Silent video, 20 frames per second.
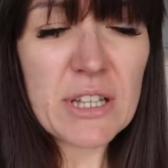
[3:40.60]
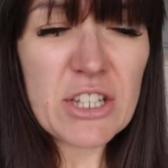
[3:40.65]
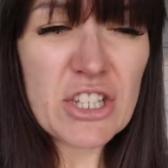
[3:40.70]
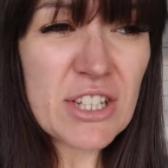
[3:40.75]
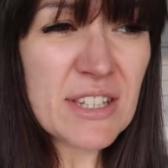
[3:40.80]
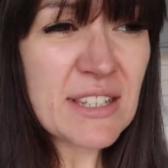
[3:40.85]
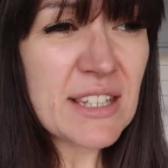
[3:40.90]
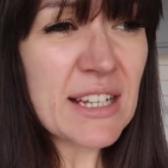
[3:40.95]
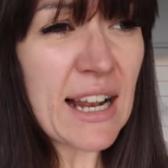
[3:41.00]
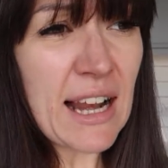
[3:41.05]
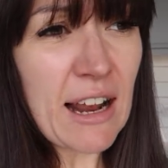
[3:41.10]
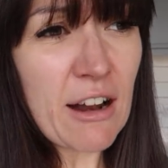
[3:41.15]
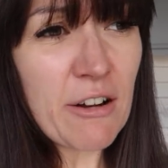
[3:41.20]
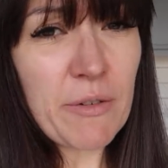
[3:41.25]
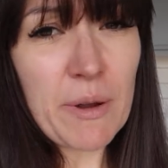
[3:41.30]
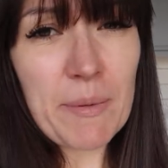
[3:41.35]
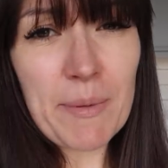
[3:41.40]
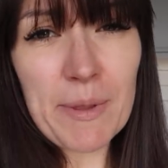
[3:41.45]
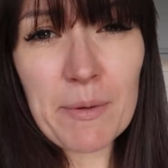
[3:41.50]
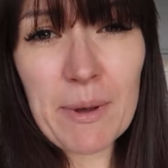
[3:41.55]
Just to
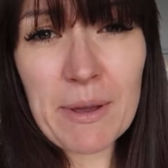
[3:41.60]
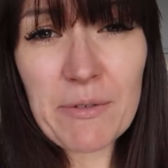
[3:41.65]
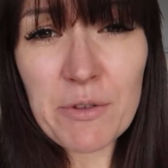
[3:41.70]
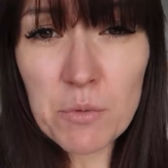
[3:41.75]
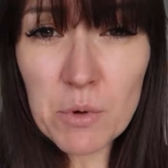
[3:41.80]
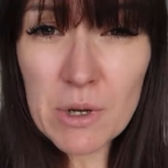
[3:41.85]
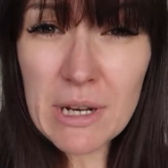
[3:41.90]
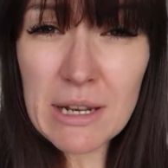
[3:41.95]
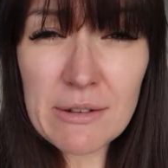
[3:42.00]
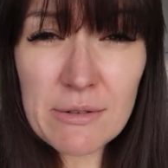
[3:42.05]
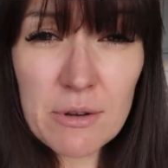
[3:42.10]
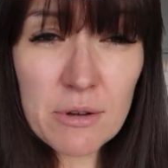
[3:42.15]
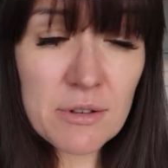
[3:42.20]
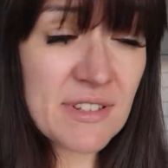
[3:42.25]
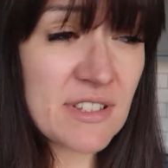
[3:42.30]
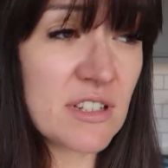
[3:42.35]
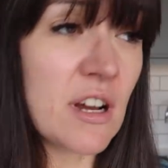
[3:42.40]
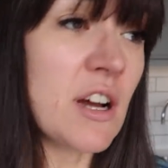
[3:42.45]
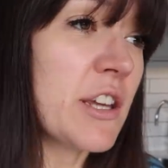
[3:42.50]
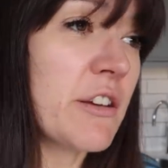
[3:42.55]
clarify, by the way, if you wanted to
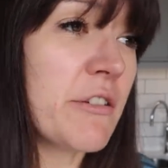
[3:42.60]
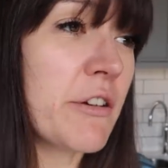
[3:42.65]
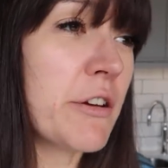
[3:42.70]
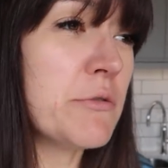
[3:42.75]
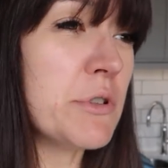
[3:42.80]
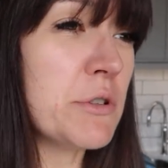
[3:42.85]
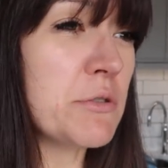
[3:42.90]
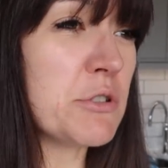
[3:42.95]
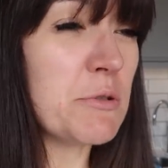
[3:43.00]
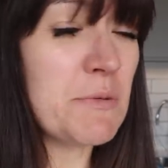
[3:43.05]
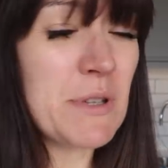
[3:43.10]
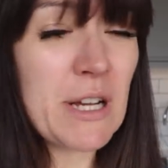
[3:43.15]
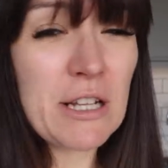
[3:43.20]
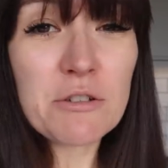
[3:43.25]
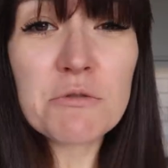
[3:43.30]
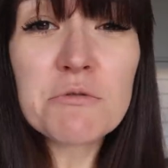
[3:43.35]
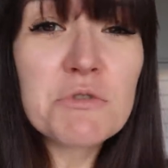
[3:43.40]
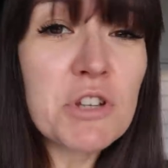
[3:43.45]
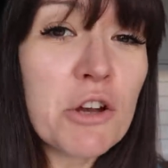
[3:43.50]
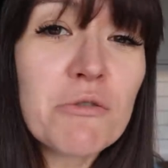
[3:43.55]
start your own YouTube
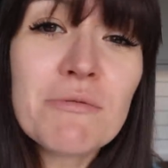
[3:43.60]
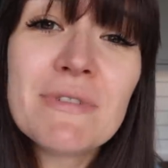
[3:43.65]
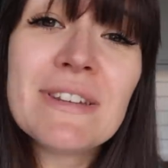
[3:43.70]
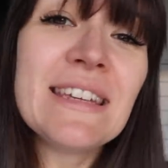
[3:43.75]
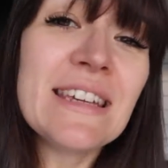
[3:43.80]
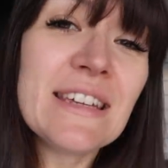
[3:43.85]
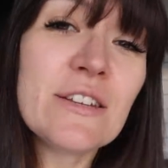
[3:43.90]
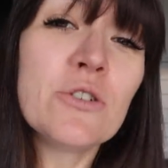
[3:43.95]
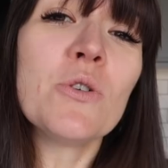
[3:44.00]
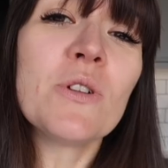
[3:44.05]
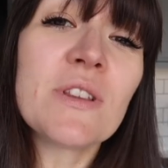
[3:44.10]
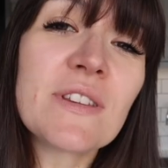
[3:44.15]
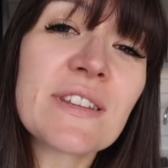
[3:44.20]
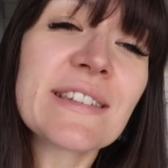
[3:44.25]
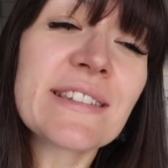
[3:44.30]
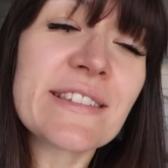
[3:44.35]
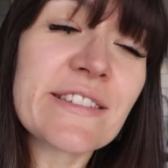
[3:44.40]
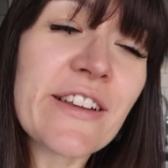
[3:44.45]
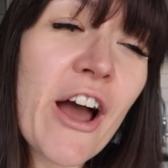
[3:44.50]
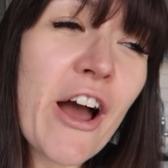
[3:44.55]
channel, you don't need all
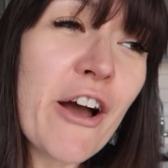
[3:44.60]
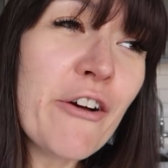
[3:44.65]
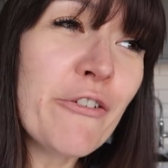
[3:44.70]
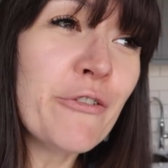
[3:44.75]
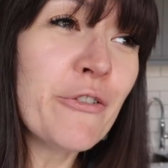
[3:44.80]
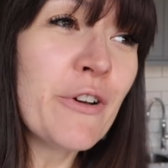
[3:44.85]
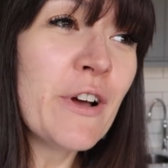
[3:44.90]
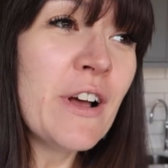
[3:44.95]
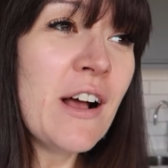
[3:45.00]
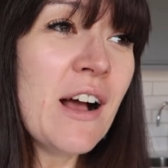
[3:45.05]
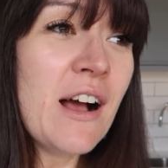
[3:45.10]
this stuff.